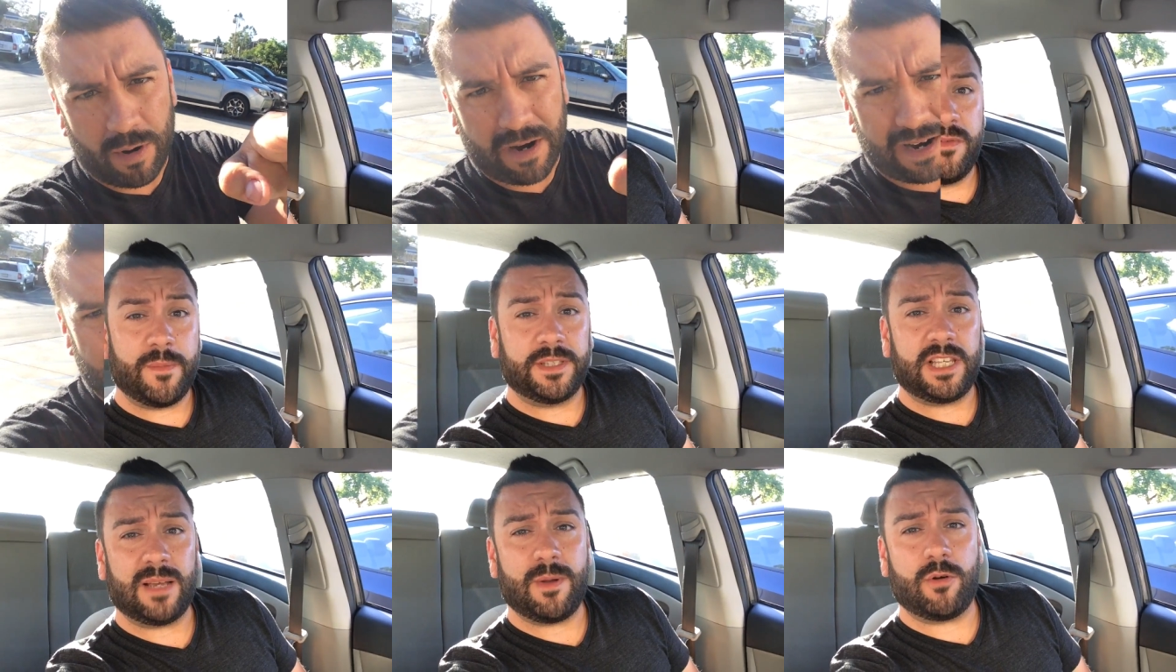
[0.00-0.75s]
The movie I'm going to
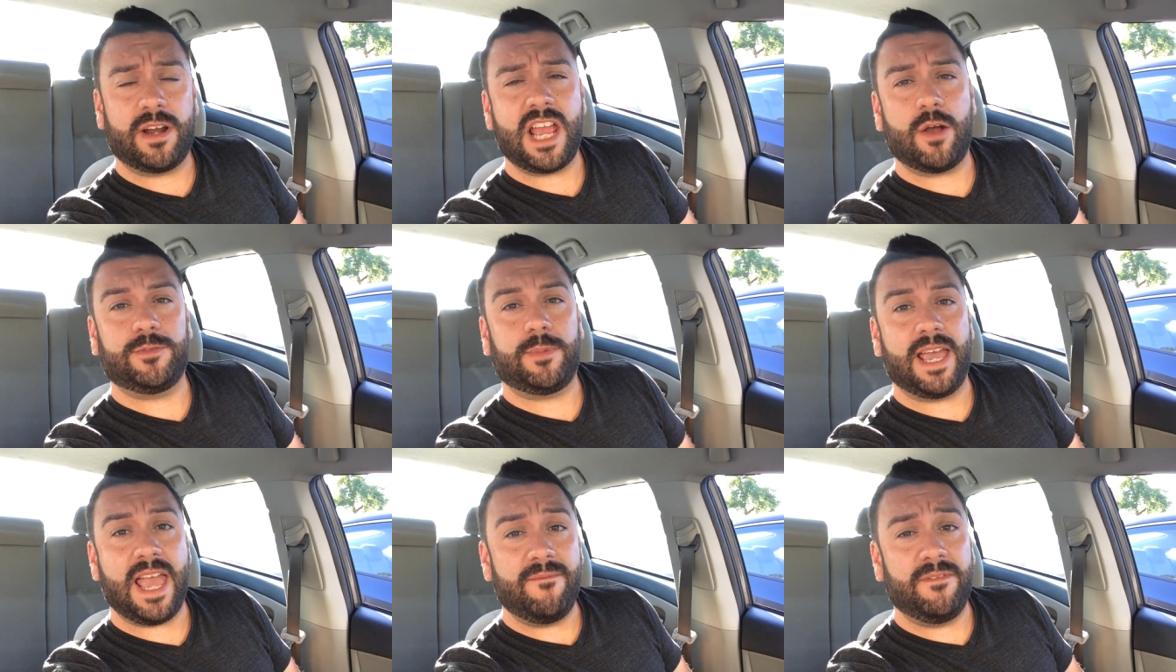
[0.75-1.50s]
talk about right now is
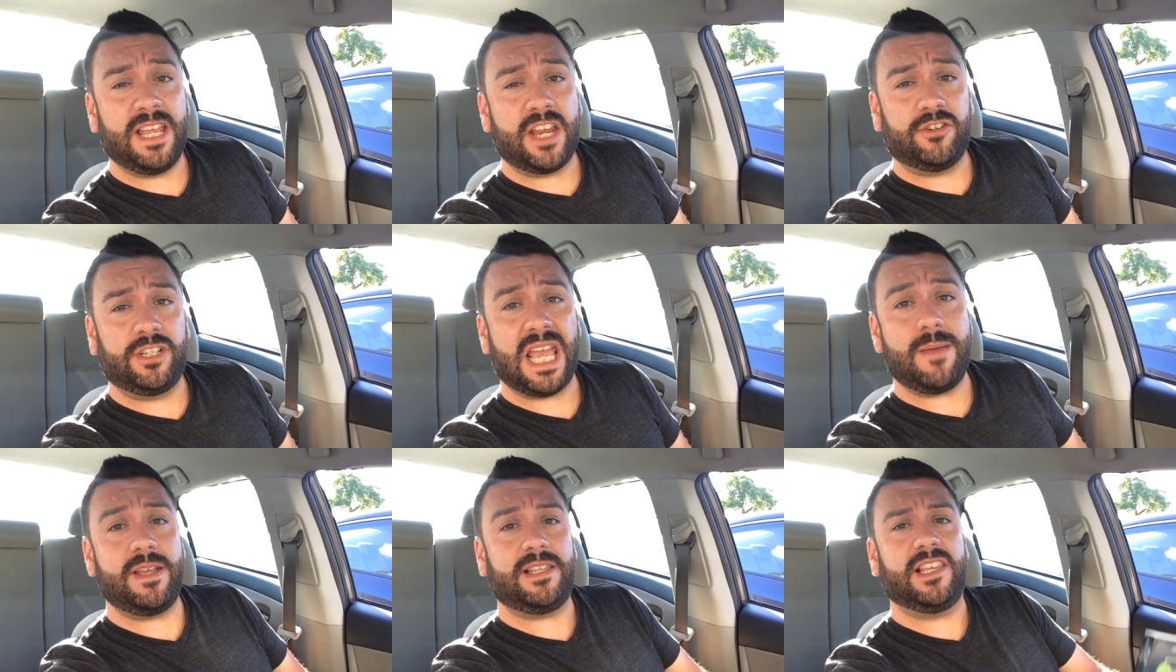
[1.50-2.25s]
by MVD
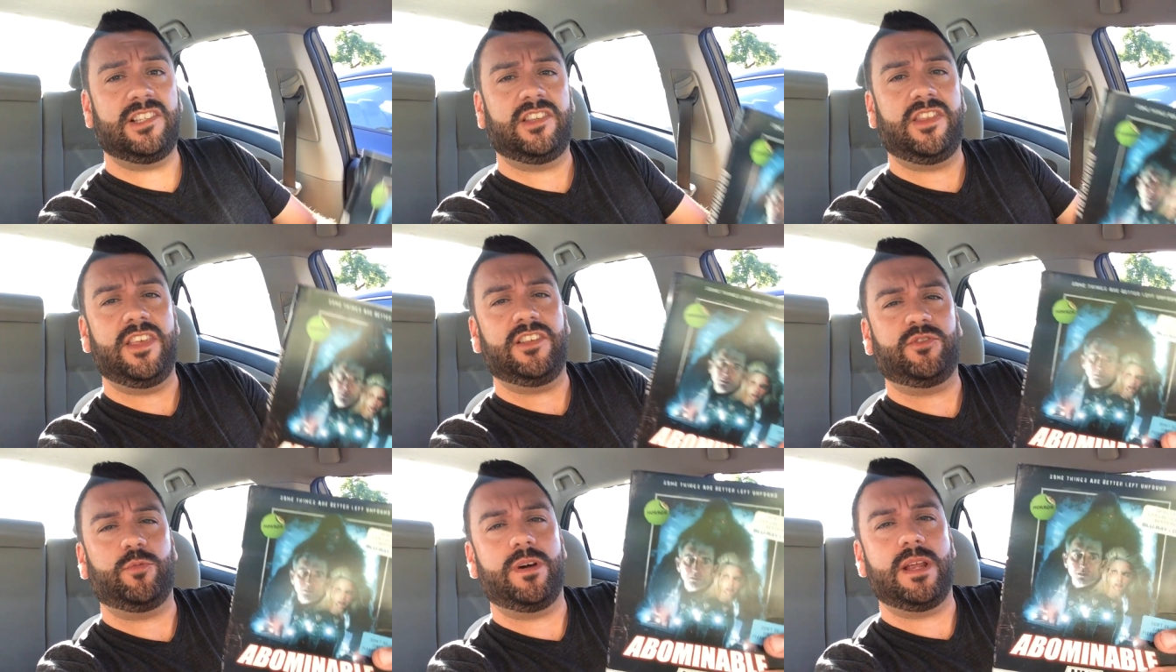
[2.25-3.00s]
Entertainment. Is
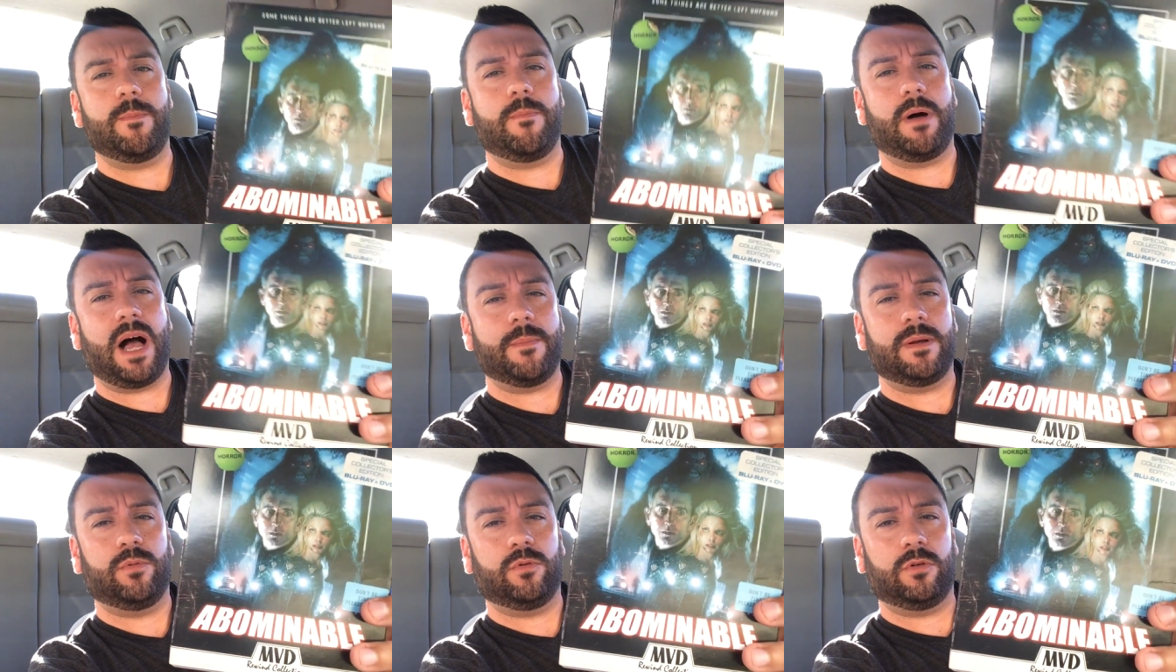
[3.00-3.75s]
this one
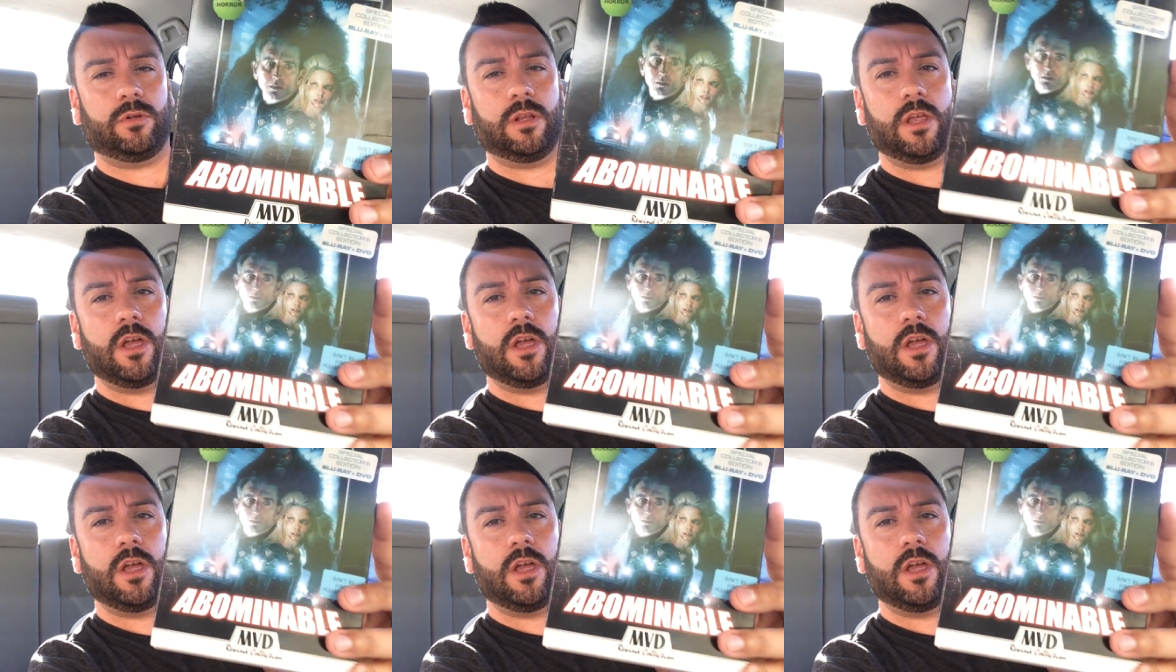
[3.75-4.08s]
Abominable?